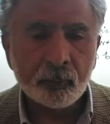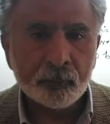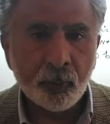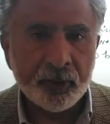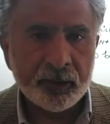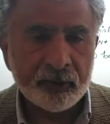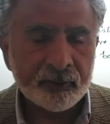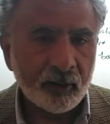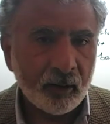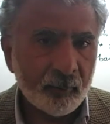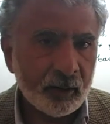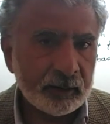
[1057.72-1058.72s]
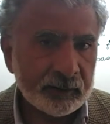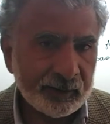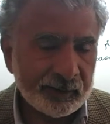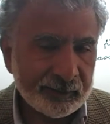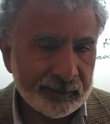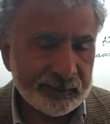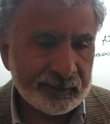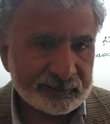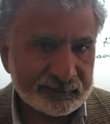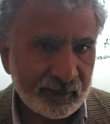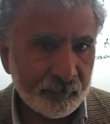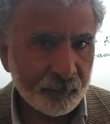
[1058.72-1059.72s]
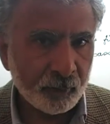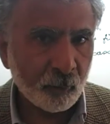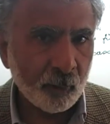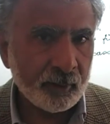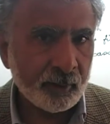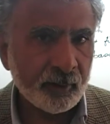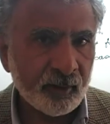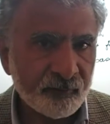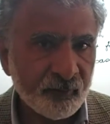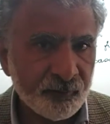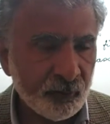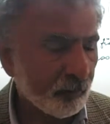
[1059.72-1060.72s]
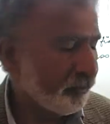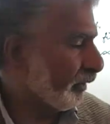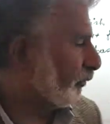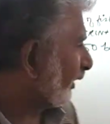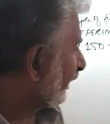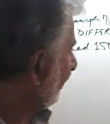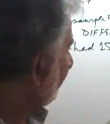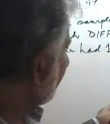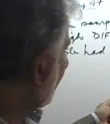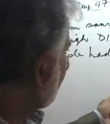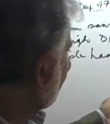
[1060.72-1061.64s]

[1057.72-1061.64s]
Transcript: point is among that in that sample 150 of them were this type of